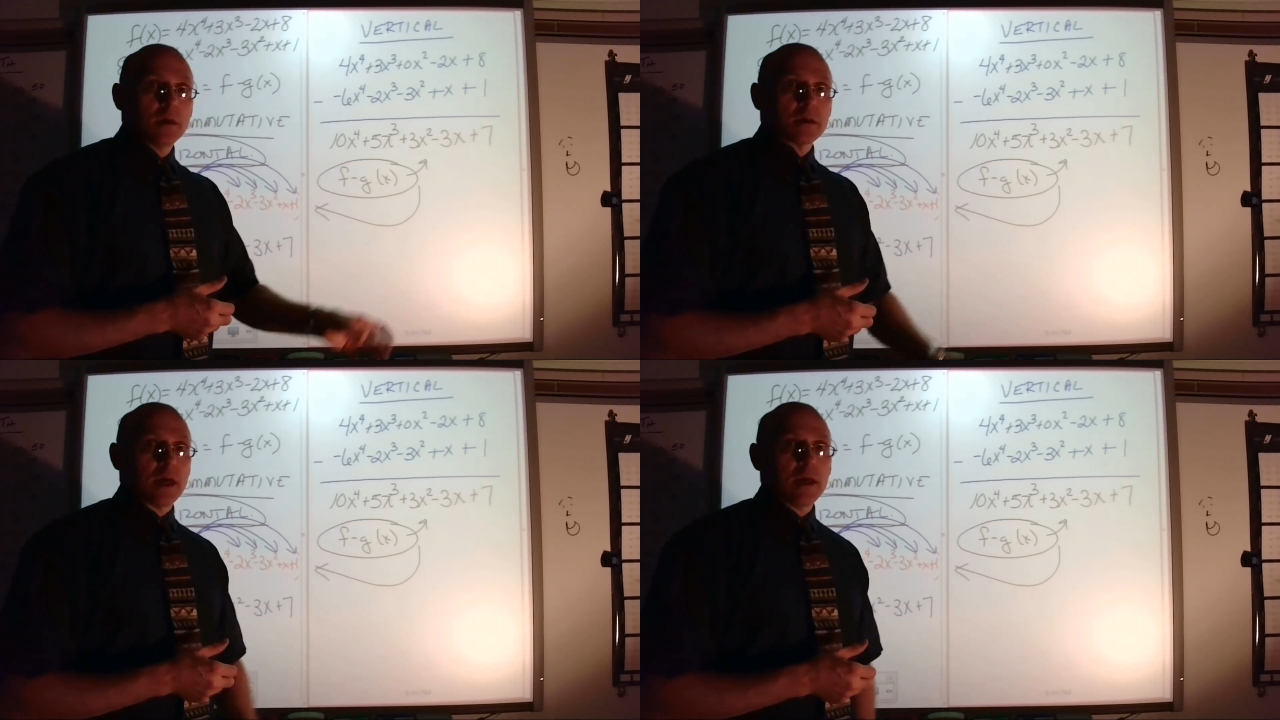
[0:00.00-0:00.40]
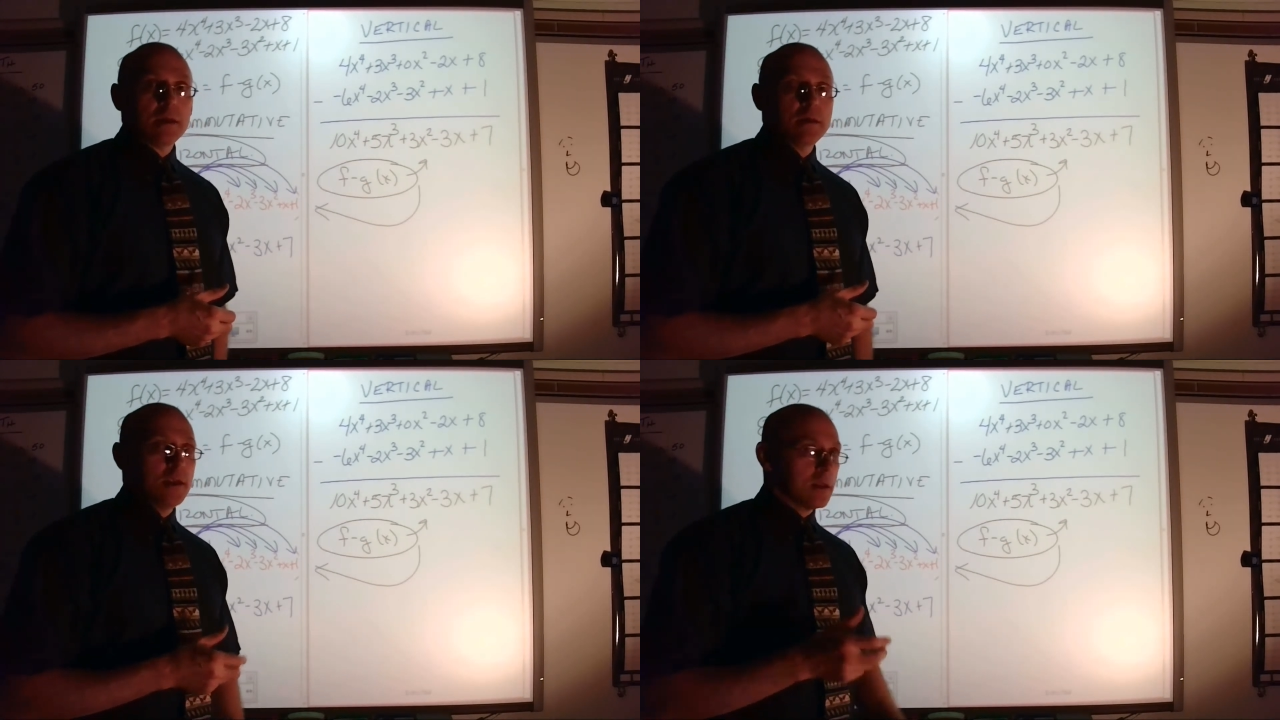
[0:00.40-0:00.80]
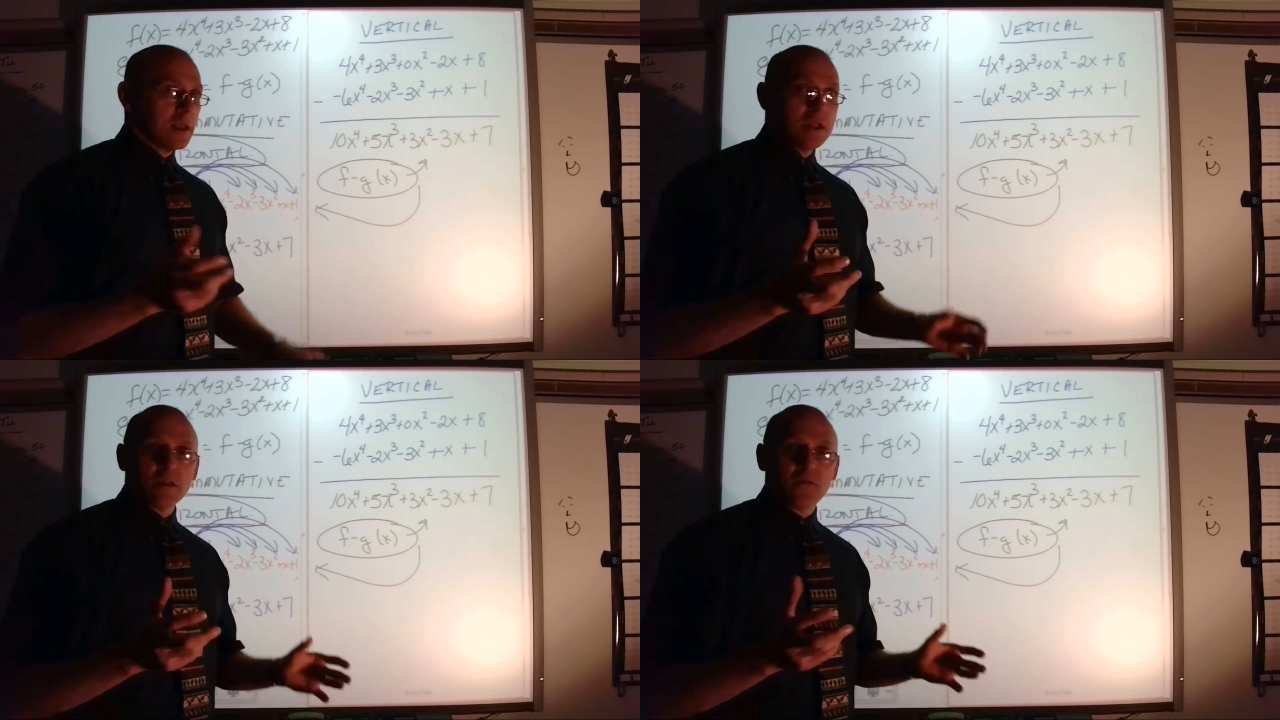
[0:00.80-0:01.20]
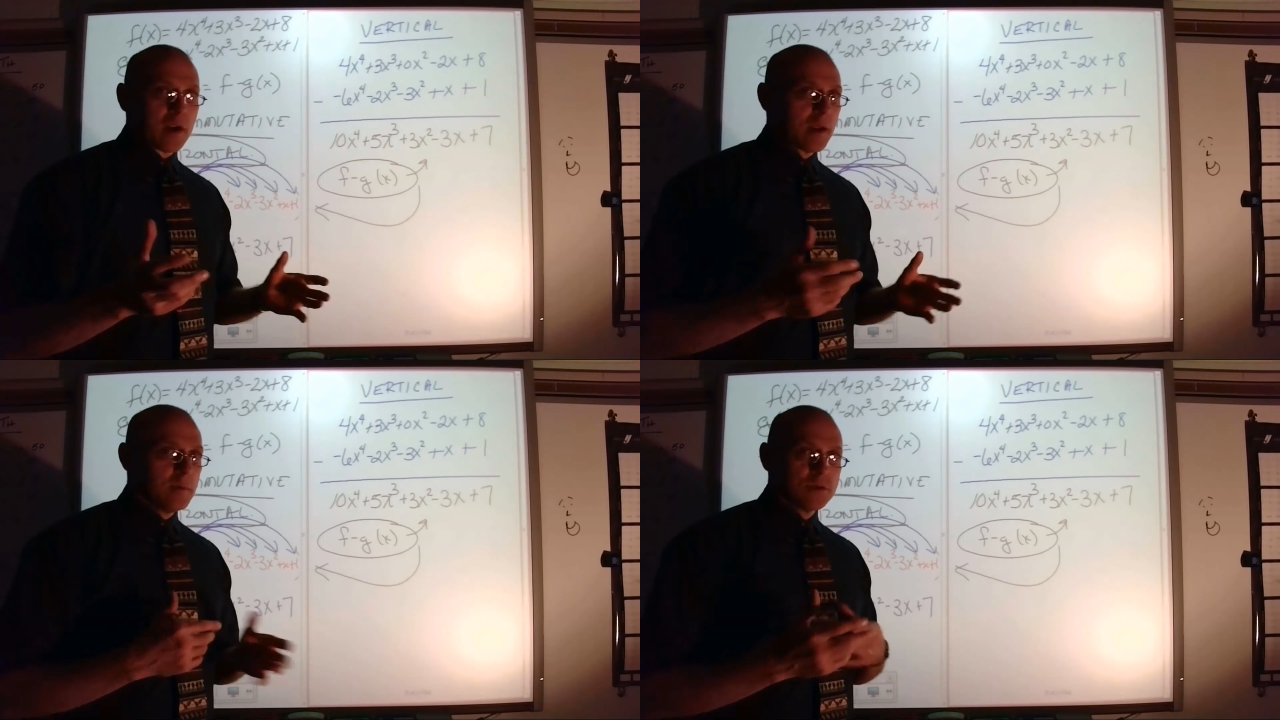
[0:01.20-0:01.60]
Okay? Nothing, the
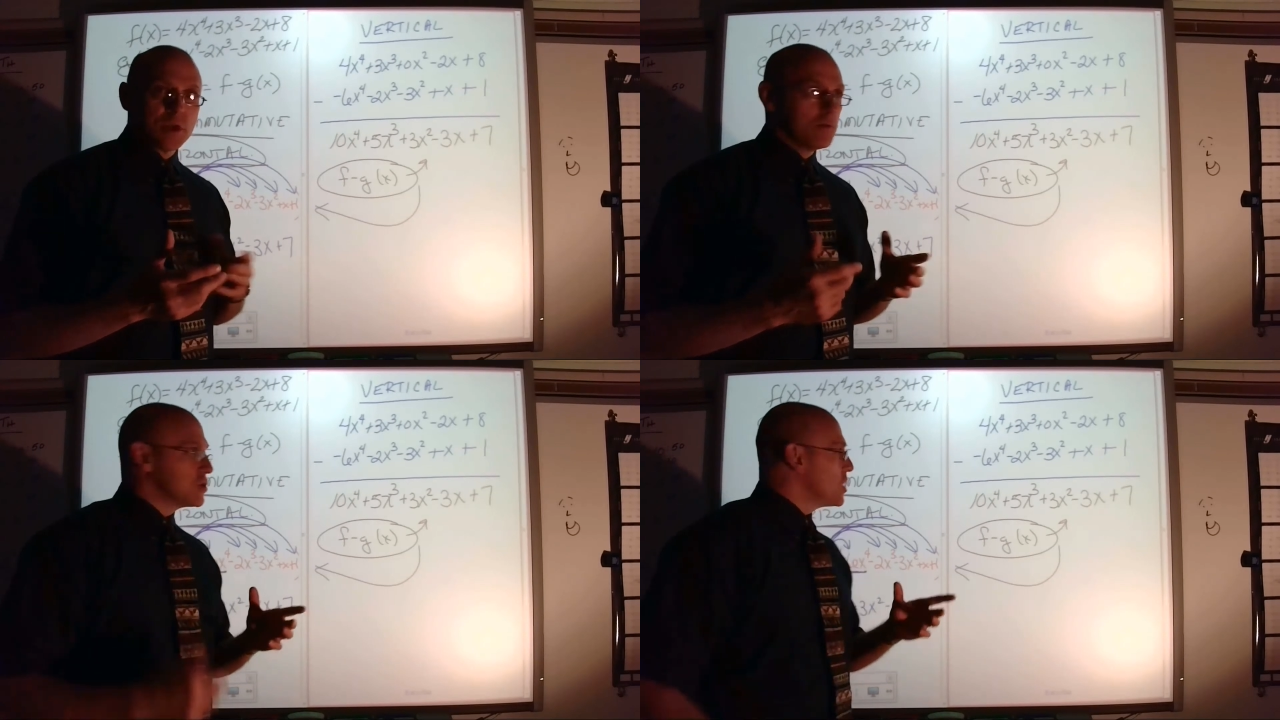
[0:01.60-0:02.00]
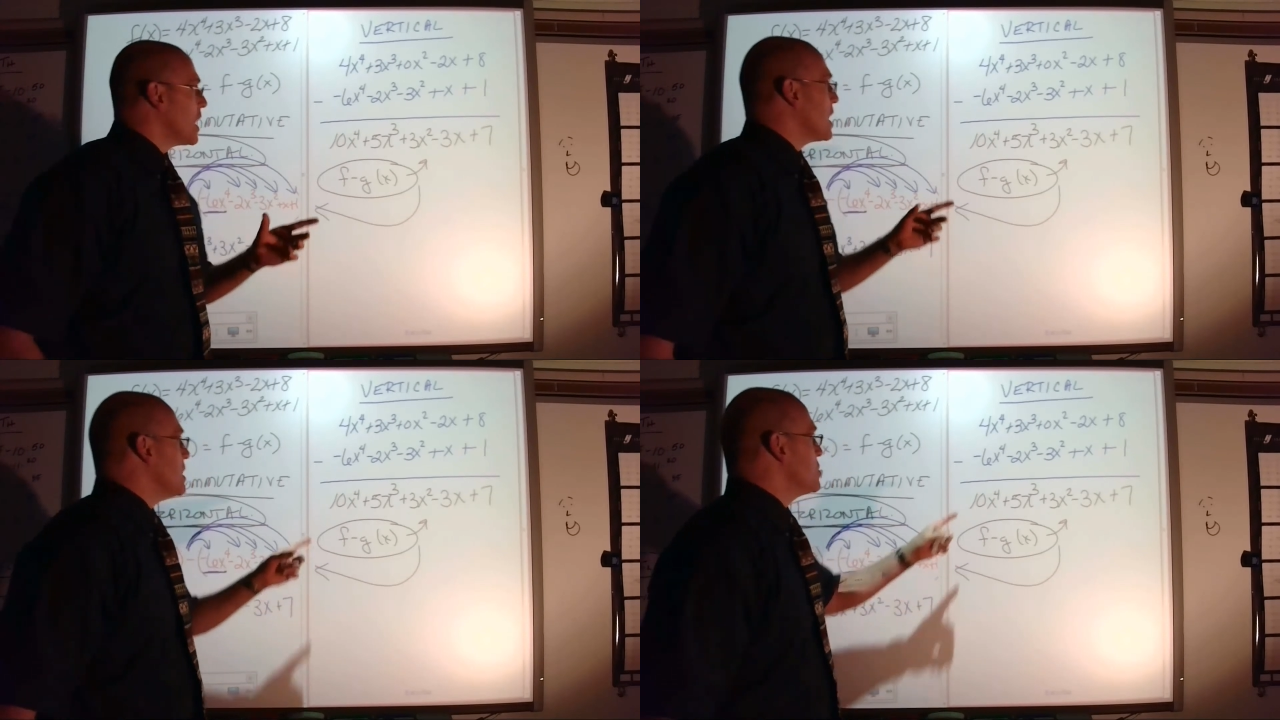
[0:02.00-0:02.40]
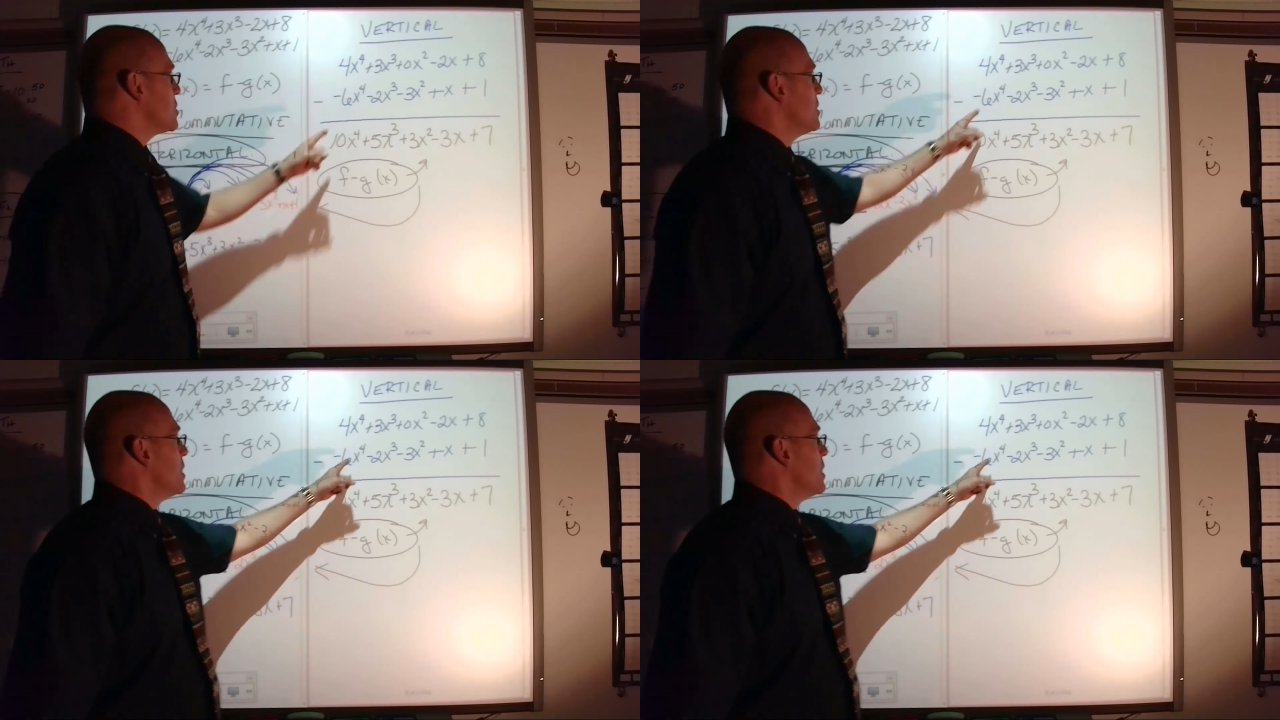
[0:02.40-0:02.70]
variables don't change.